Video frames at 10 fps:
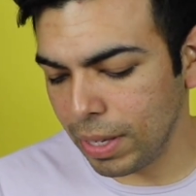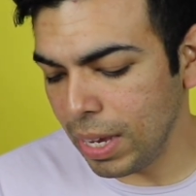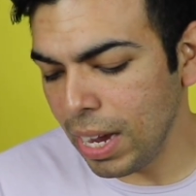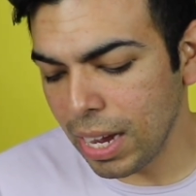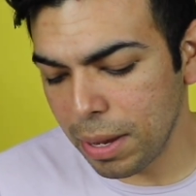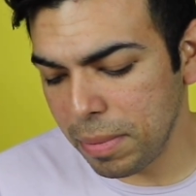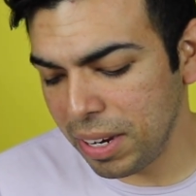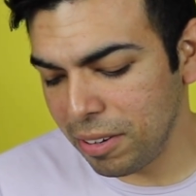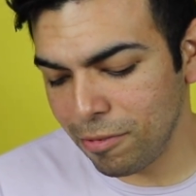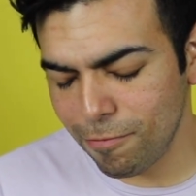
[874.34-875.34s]
Yeah, I
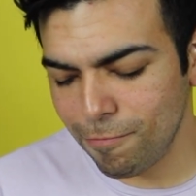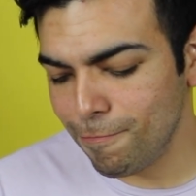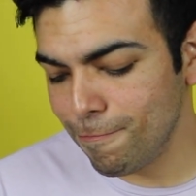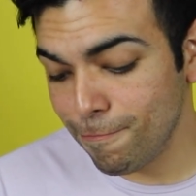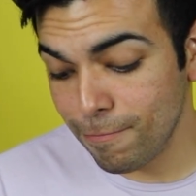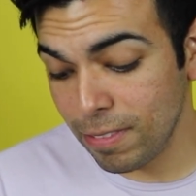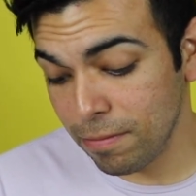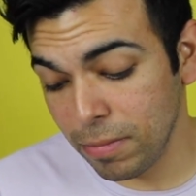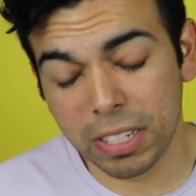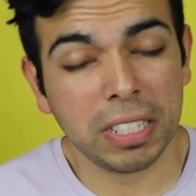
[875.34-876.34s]
mean,
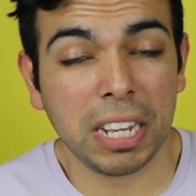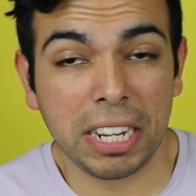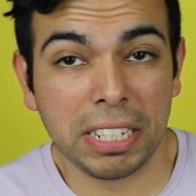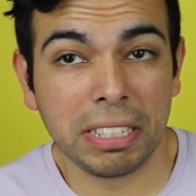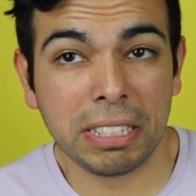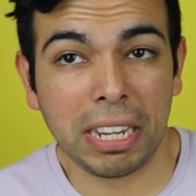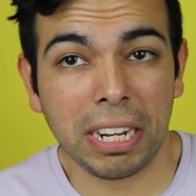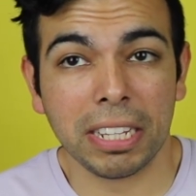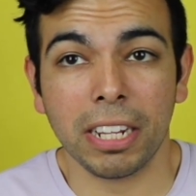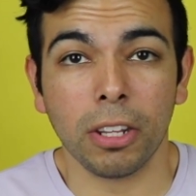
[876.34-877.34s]
looks nice. I
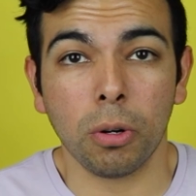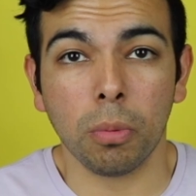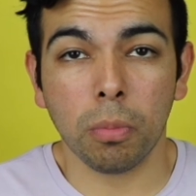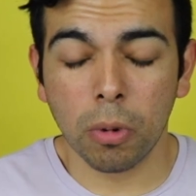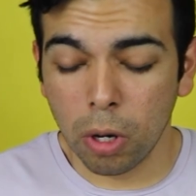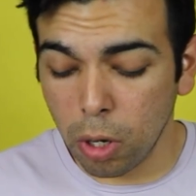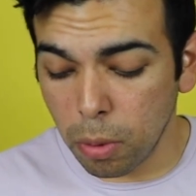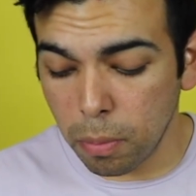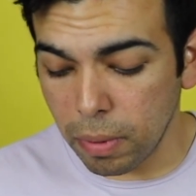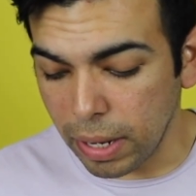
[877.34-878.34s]
like the little
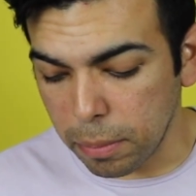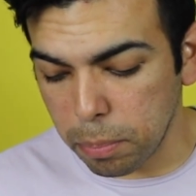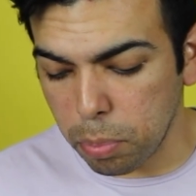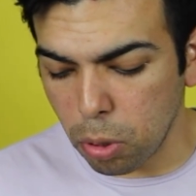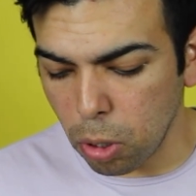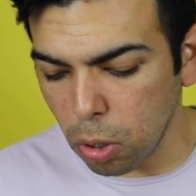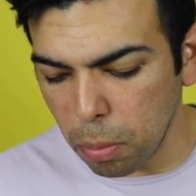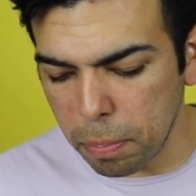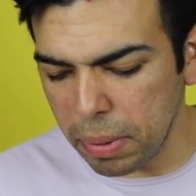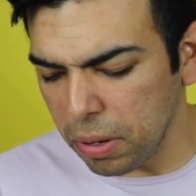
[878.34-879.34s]
like
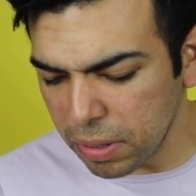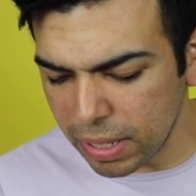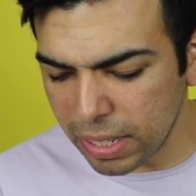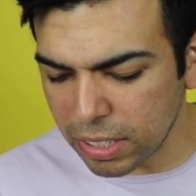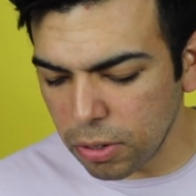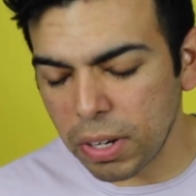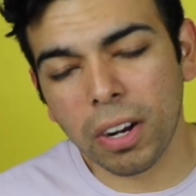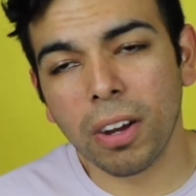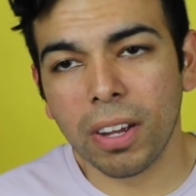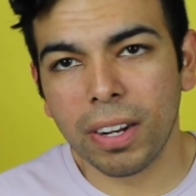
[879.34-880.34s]
pearl belt that's going
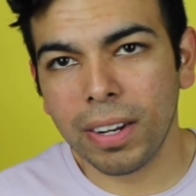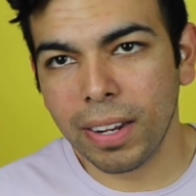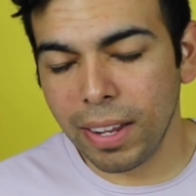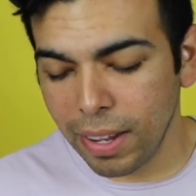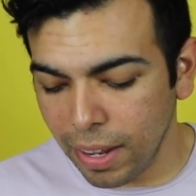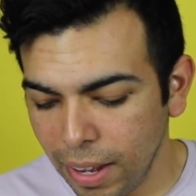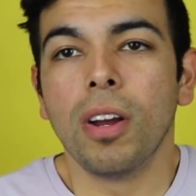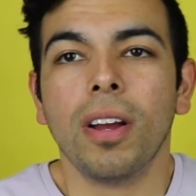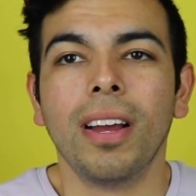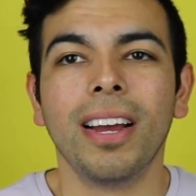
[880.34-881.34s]
on.
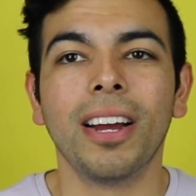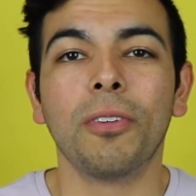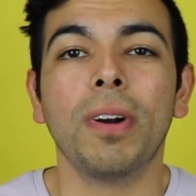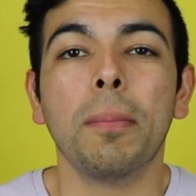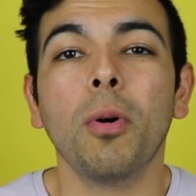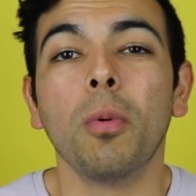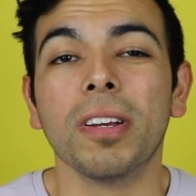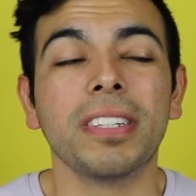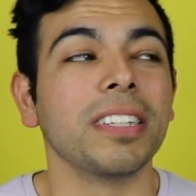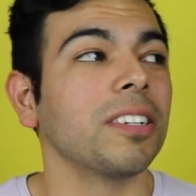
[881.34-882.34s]
Rebel
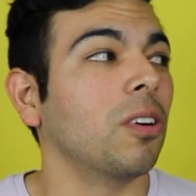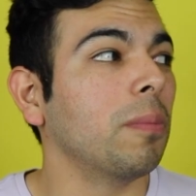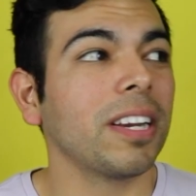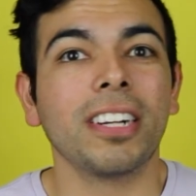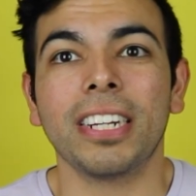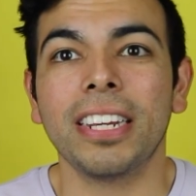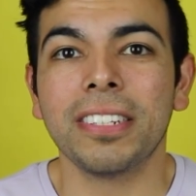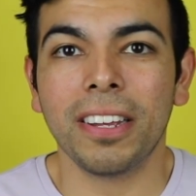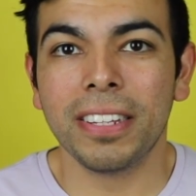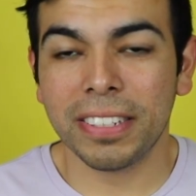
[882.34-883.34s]
Wilson. So, oh my gosh, I
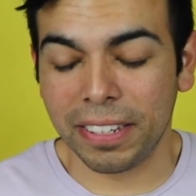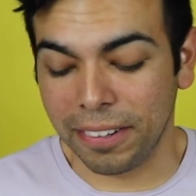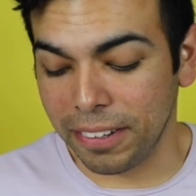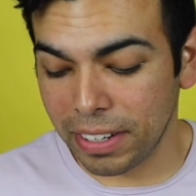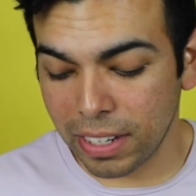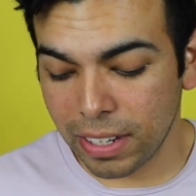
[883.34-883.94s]
saw this look